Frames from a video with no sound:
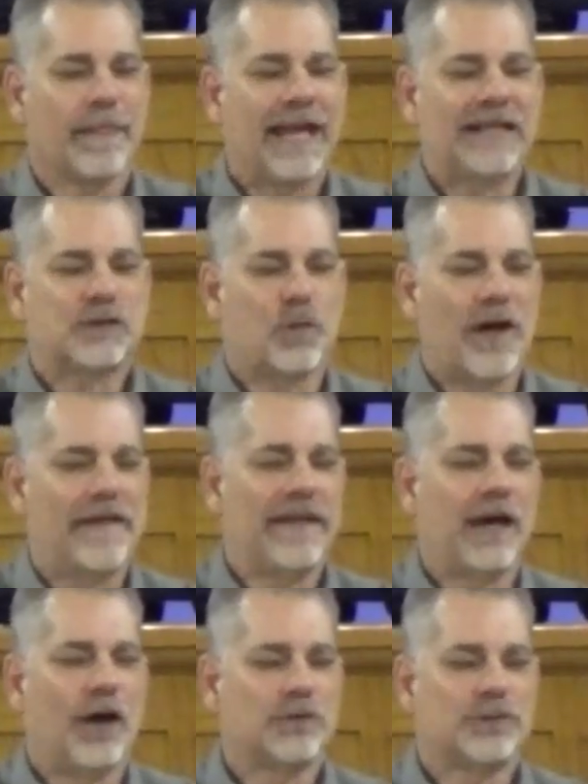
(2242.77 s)
That's why
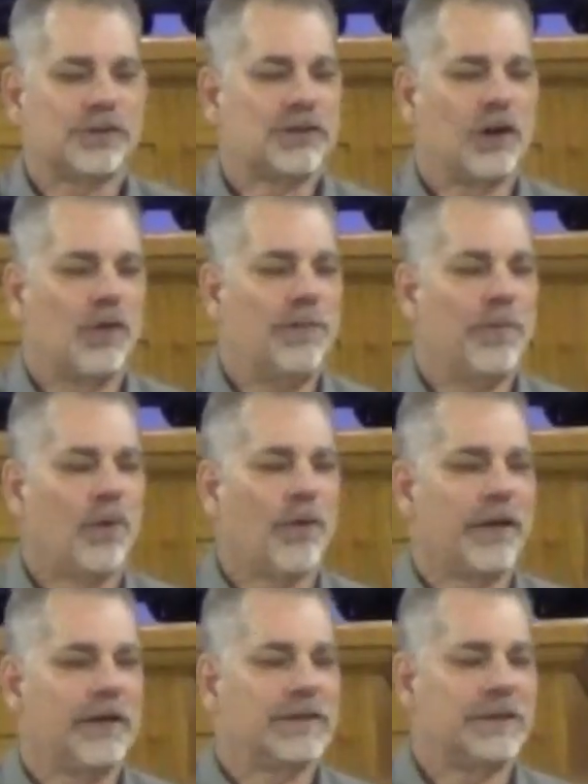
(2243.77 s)
the altar is so important.